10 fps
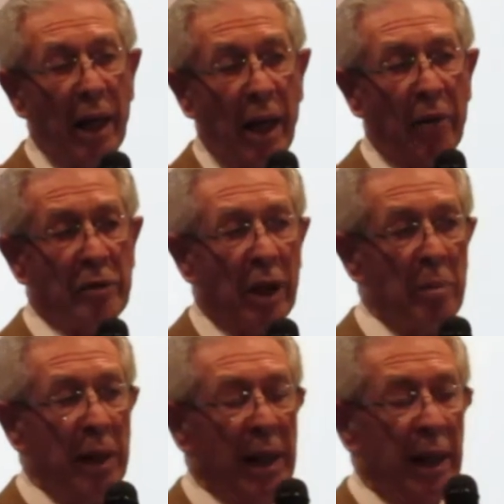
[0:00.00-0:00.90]
after
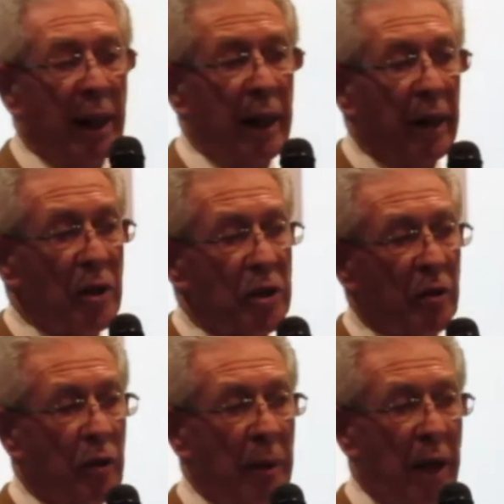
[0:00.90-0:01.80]
I'd been in
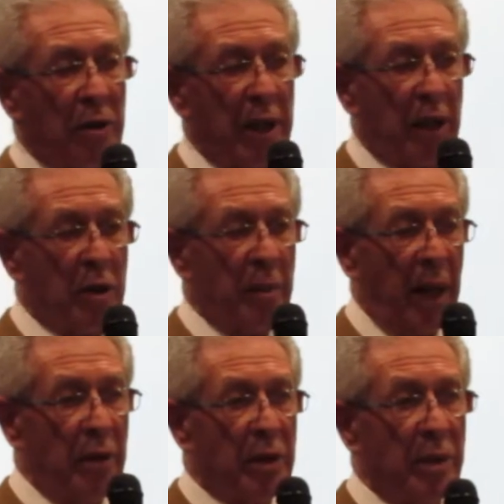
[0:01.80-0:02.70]
Lincolnshire for about six
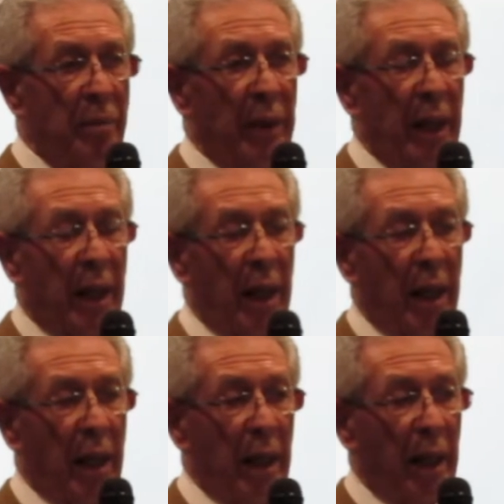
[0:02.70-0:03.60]
months,
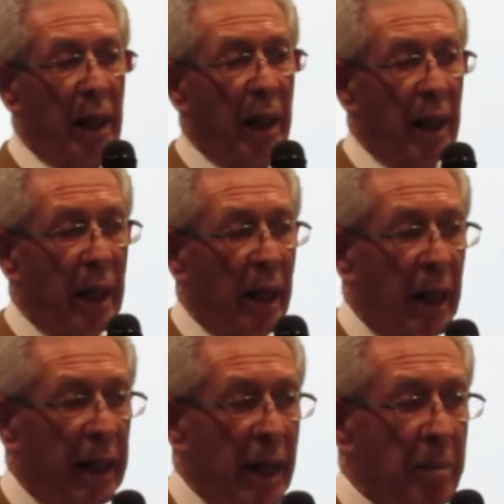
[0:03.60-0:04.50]
uh,
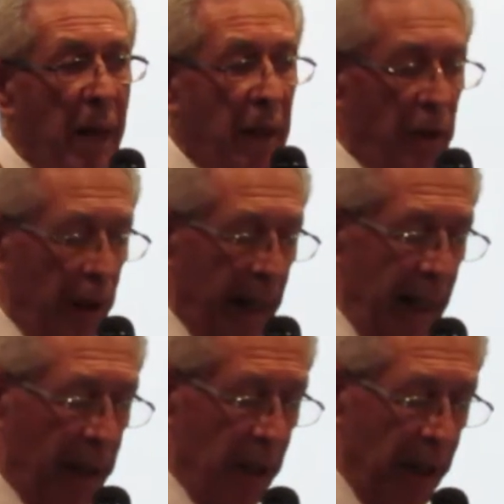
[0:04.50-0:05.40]
I came back to
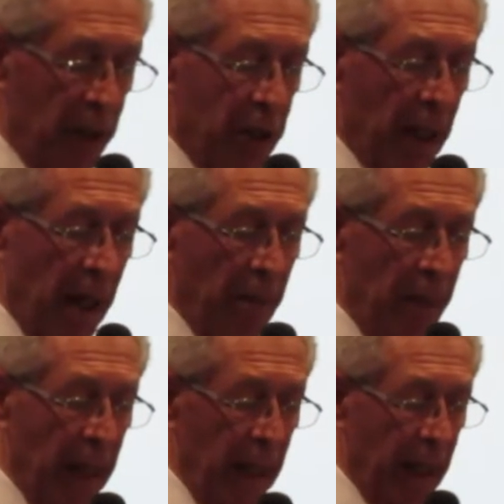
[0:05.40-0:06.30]
Leeds, and this
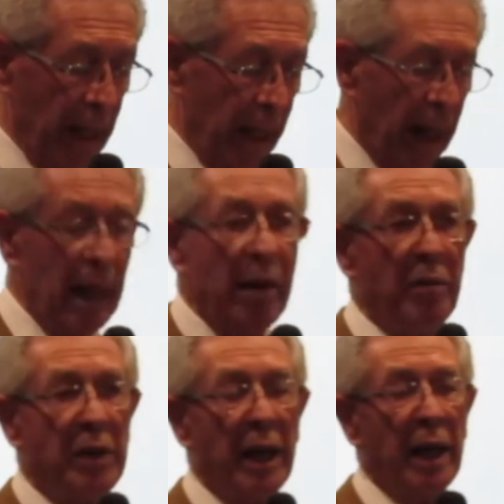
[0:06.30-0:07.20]
time I
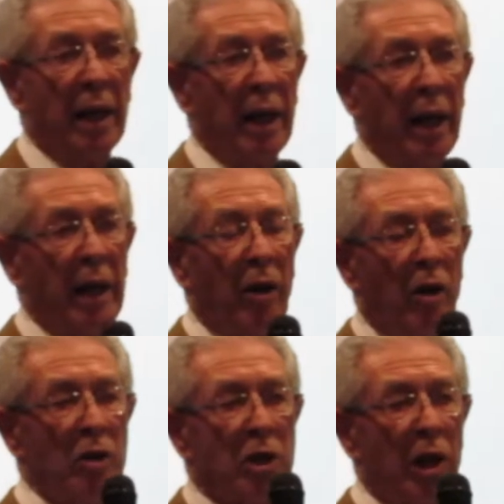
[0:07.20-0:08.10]
lived in a, in a
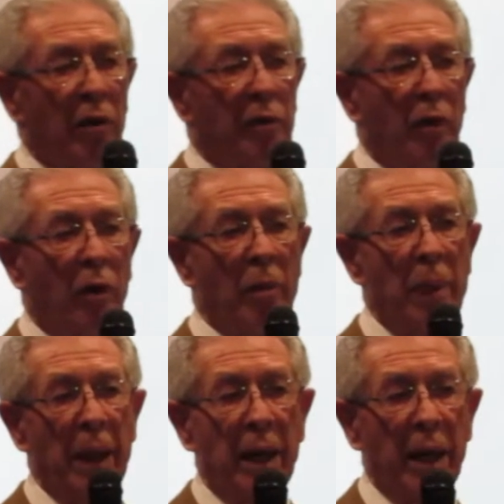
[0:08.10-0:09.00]
hostel for
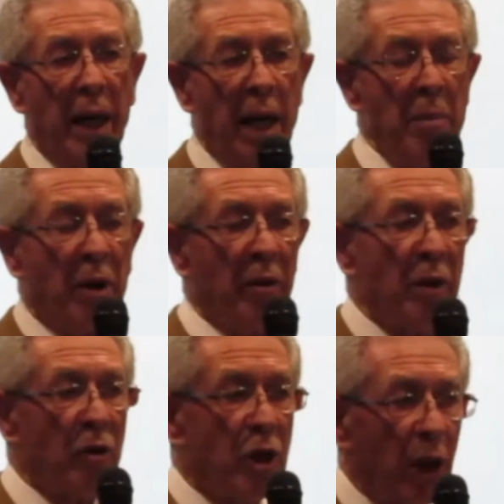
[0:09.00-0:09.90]

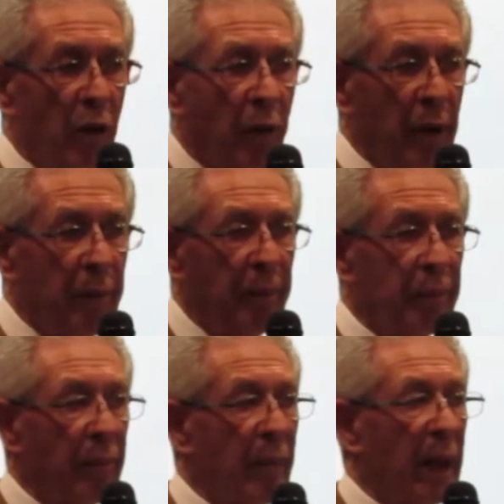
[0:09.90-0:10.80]
immigrant children,
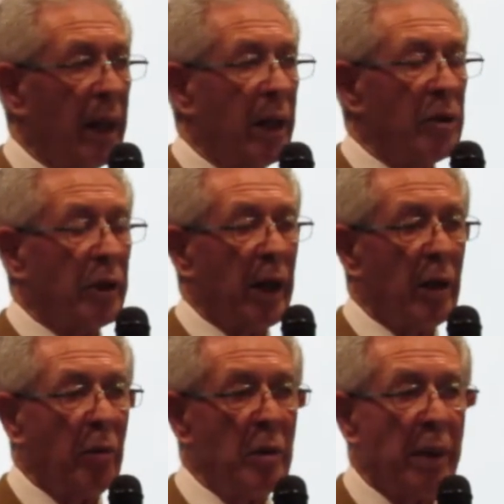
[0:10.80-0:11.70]

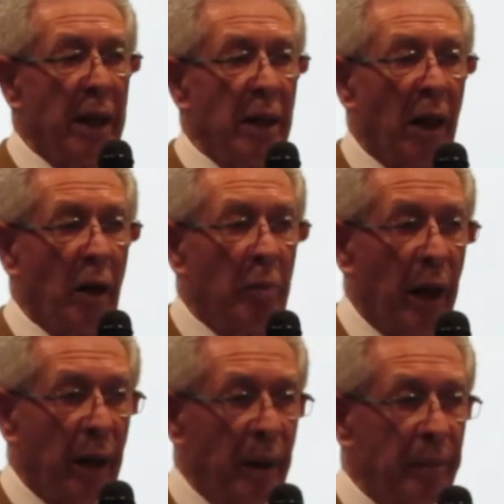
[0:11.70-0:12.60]
together with my younger
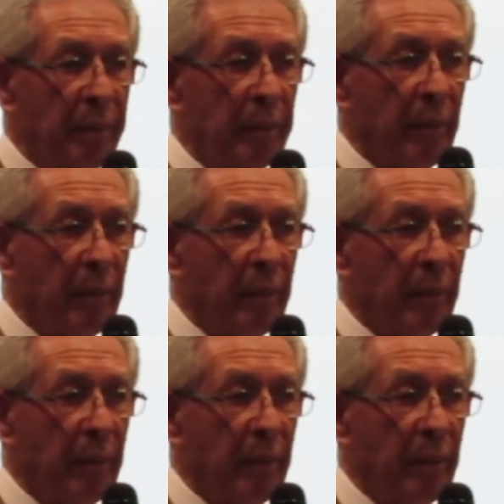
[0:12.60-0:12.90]
brother,